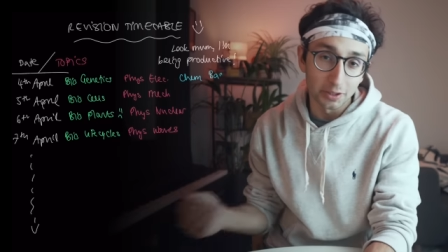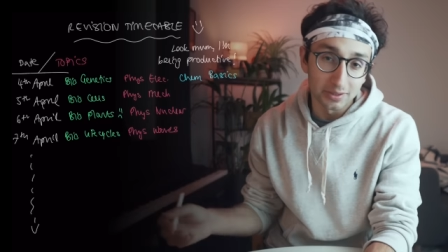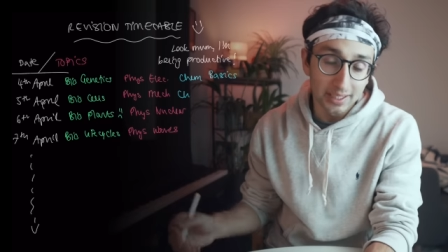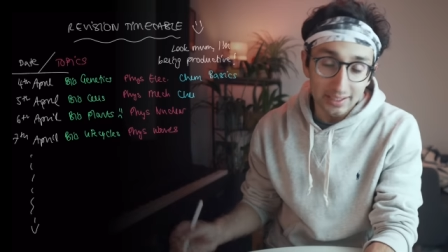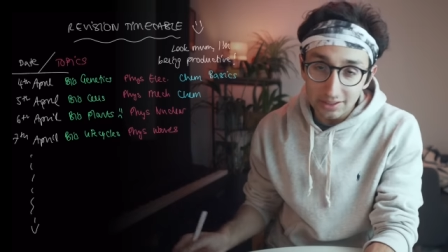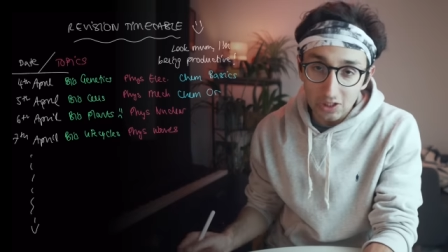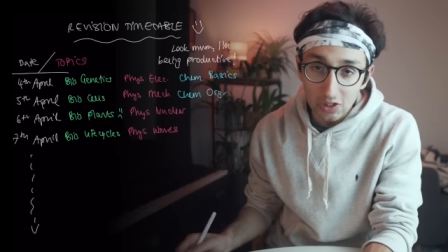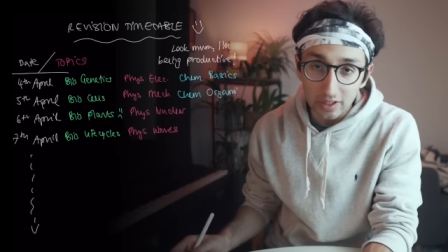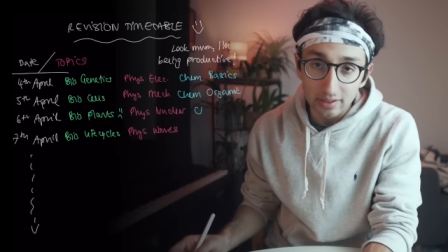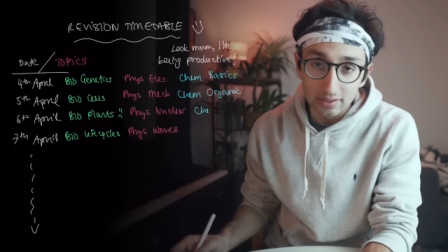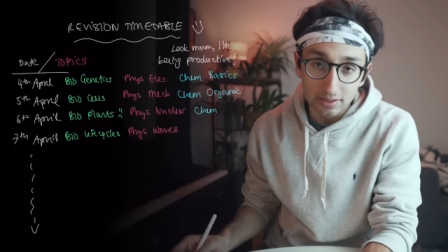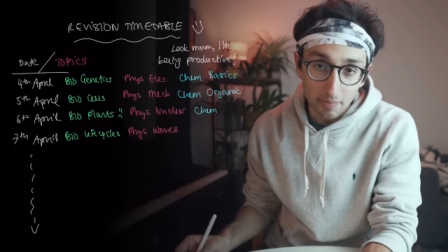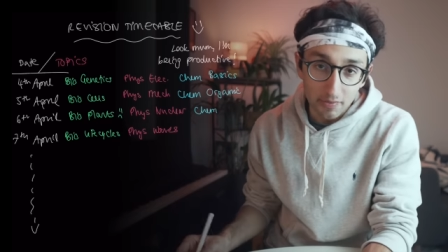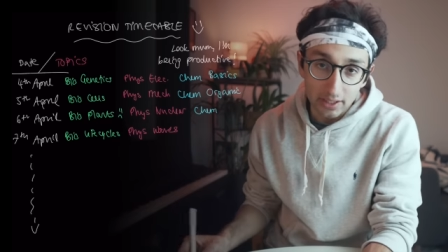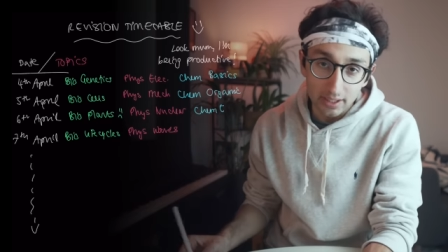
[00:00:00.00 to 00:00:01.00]
So it tends to
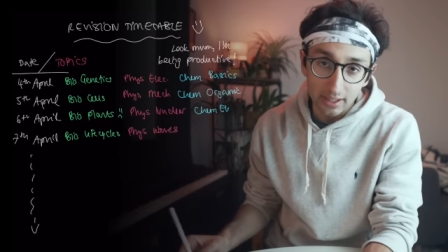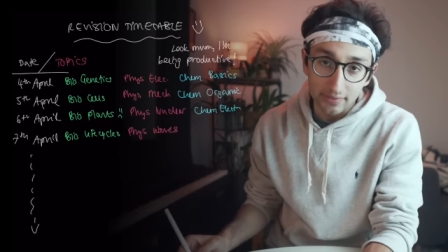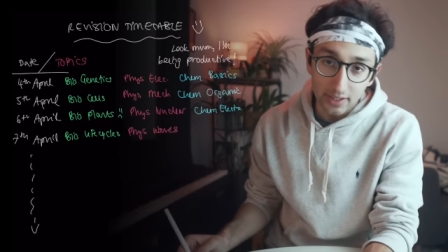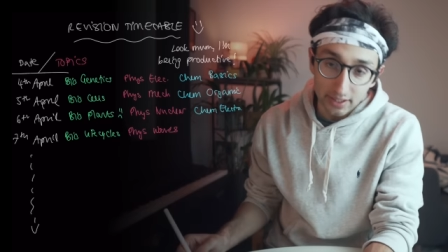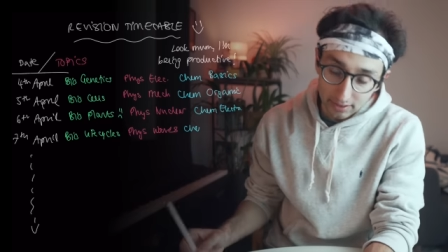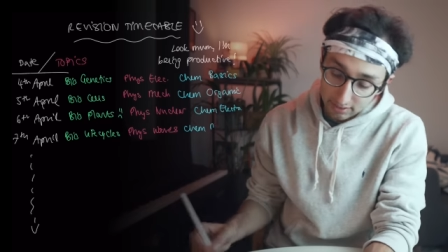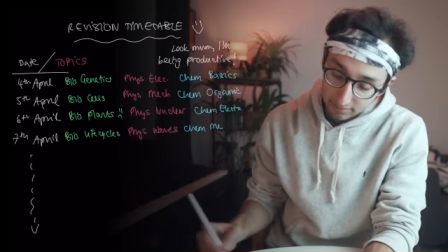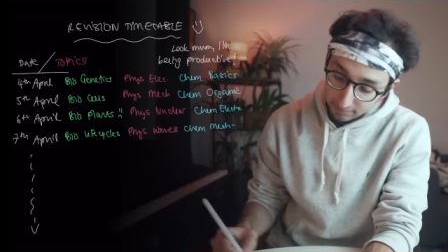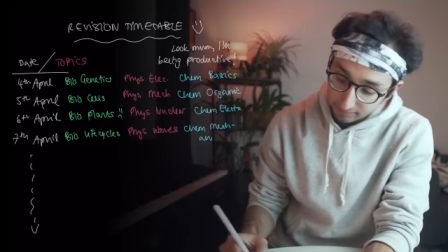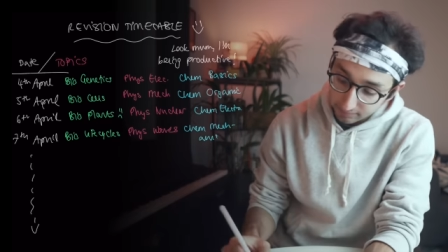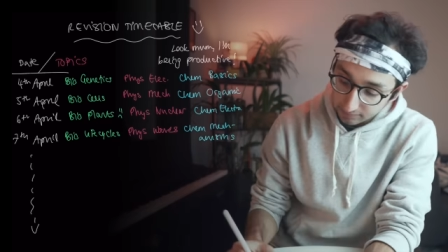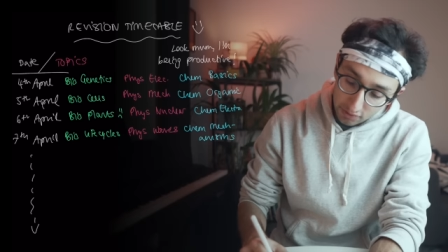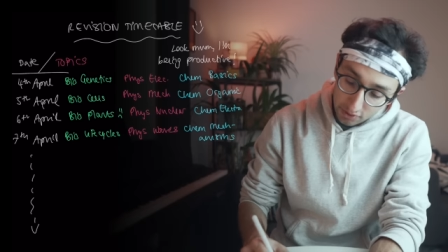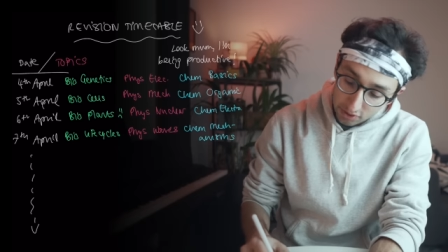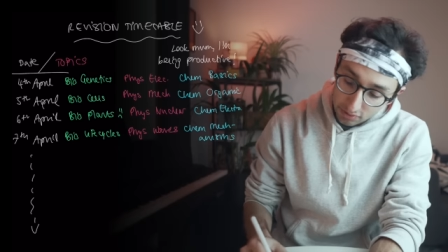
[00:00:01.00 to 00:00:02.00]
look something like this.
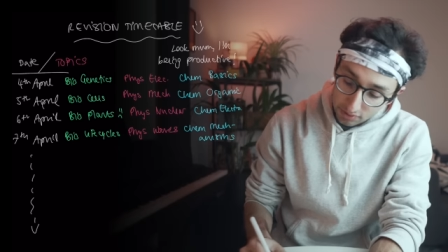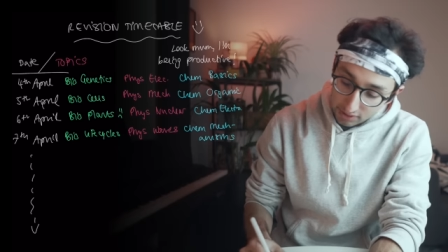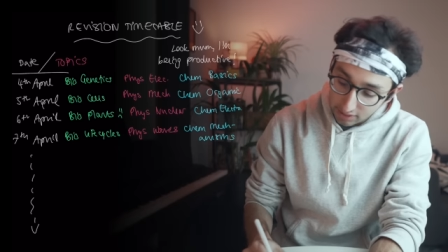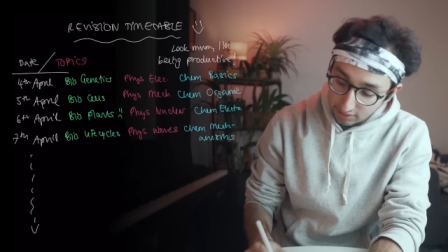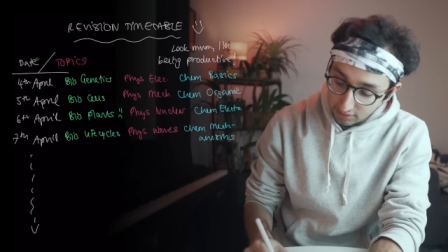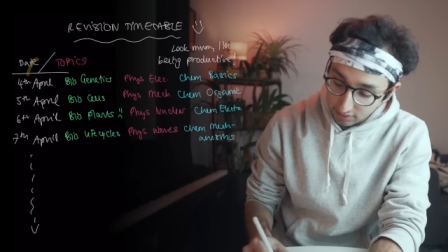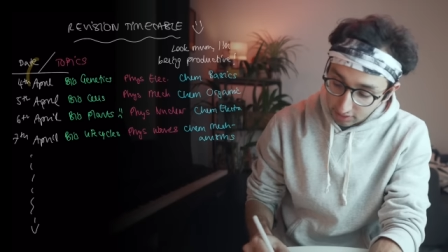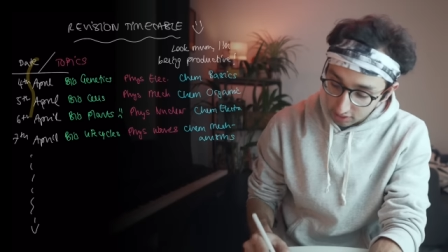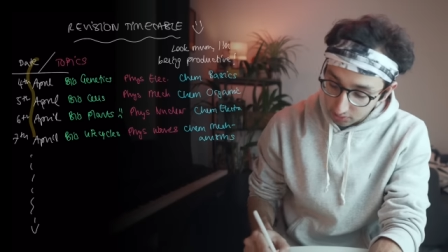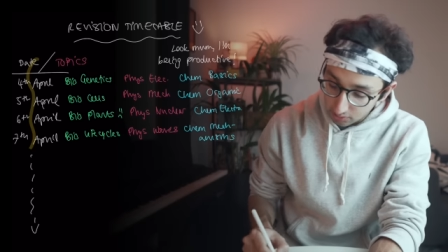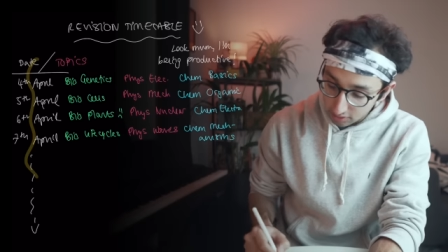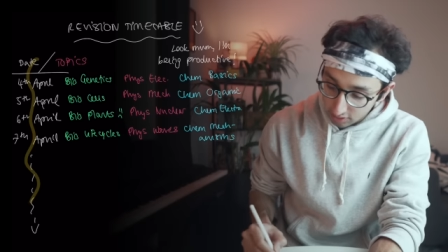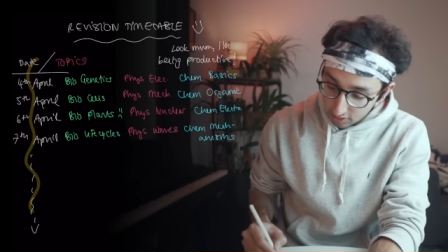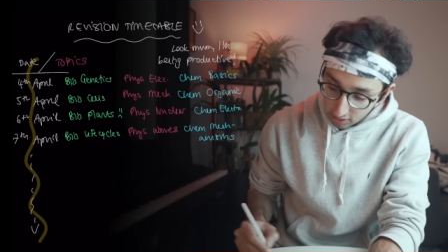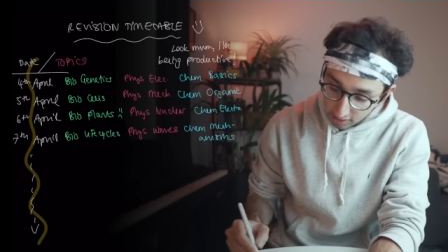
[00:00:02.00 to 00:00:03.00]
You've got your dates
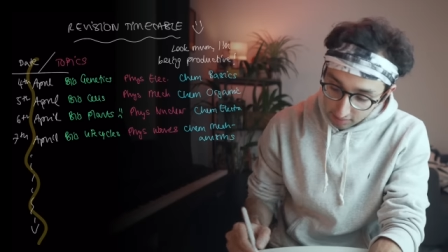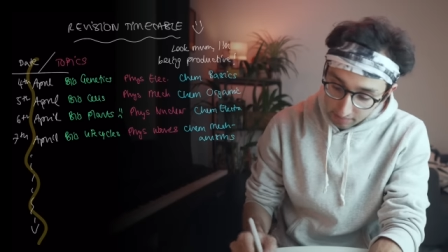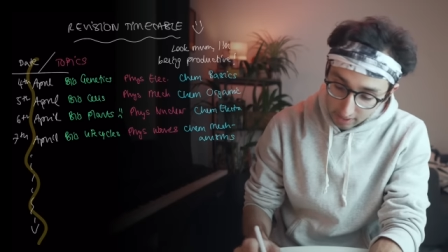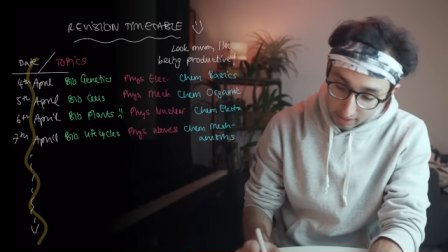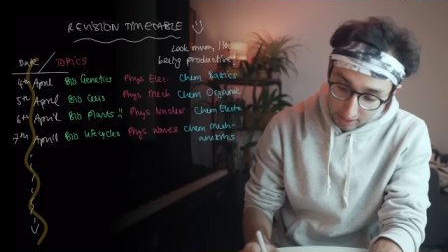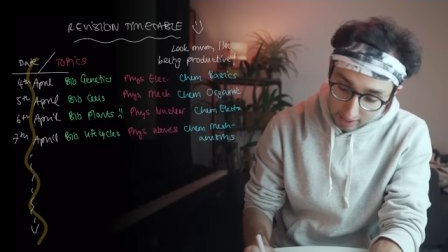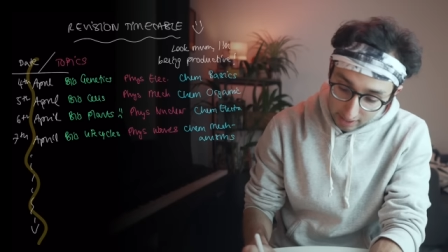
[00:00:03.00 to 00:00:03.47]
down one column,